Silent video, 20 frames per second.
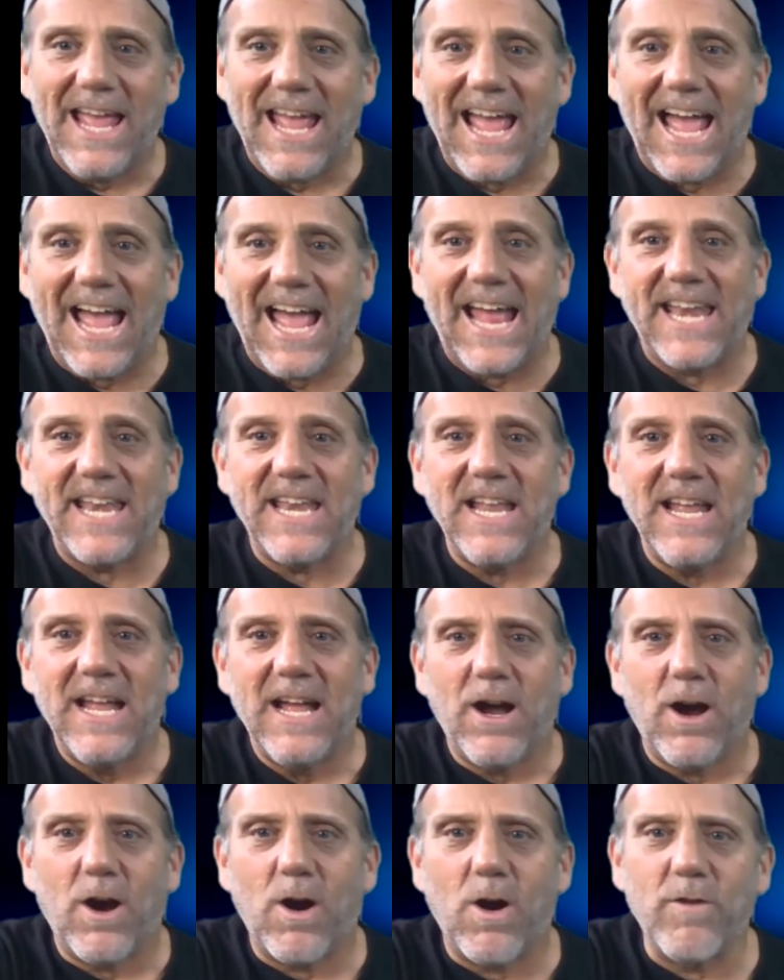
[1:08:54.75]
and
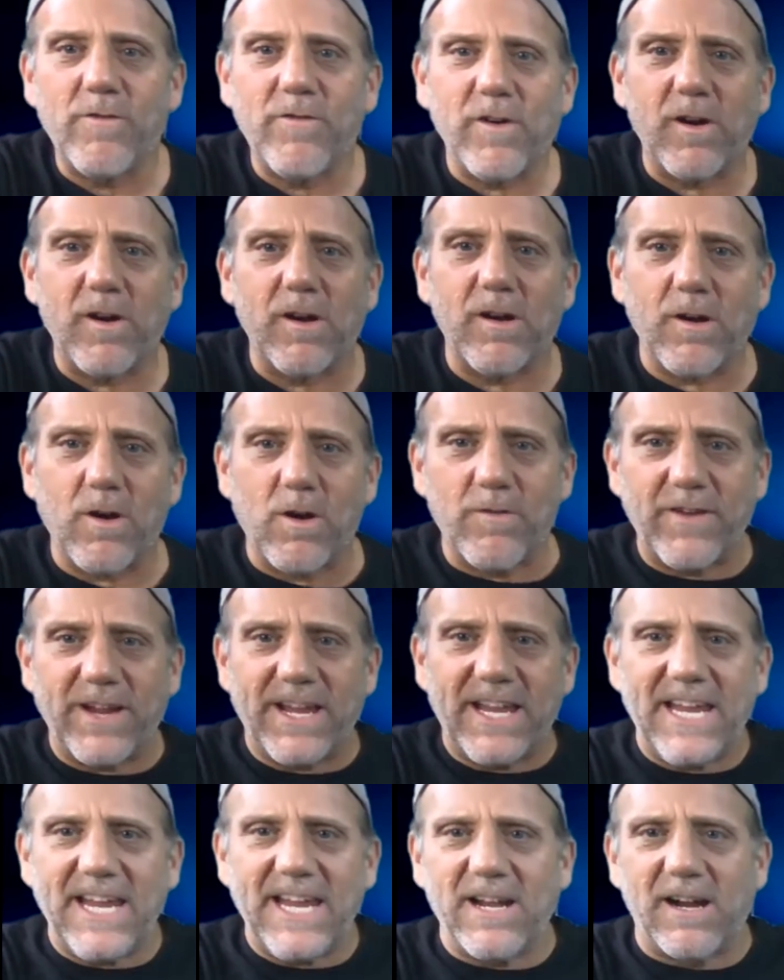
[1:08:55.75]
over
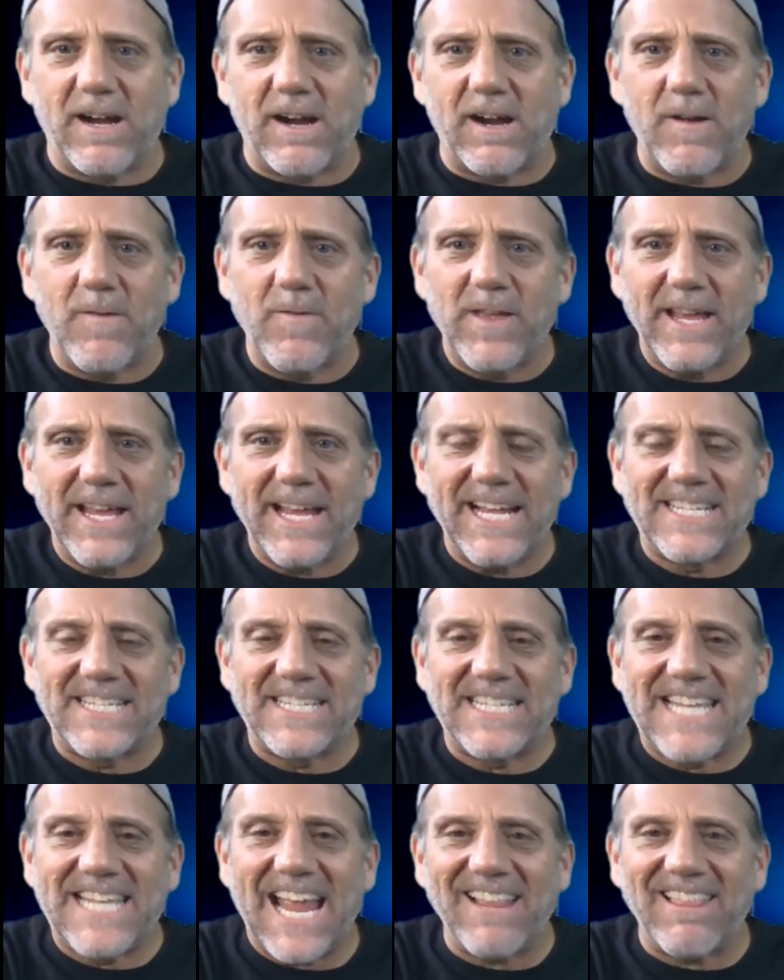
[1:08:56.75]
here it's
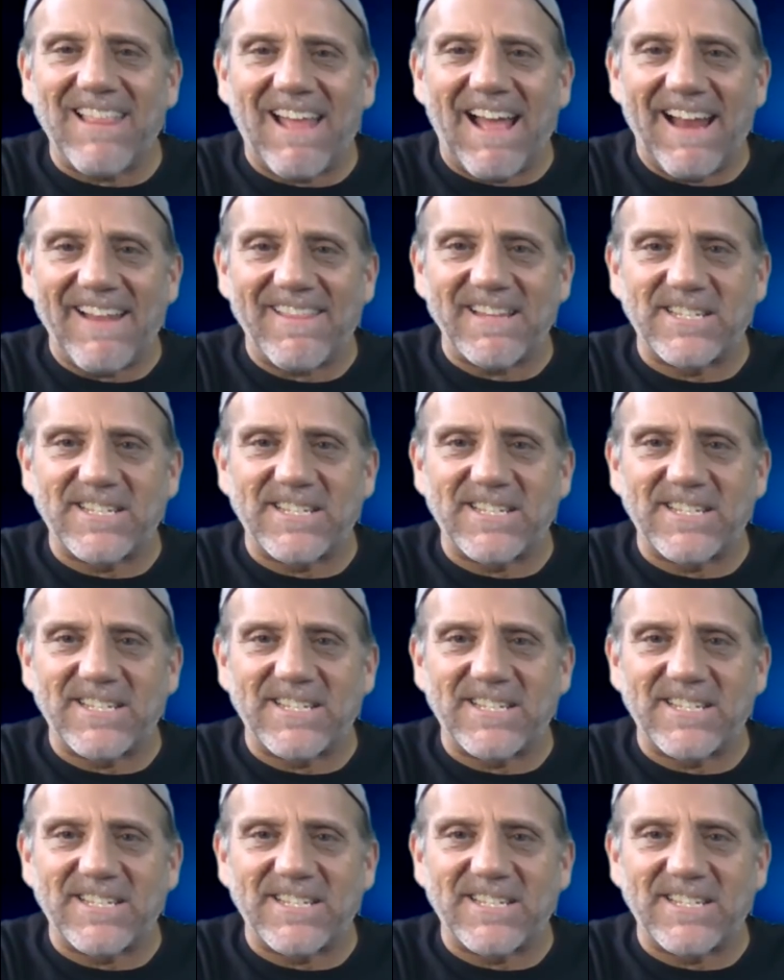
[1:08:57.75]
daylight.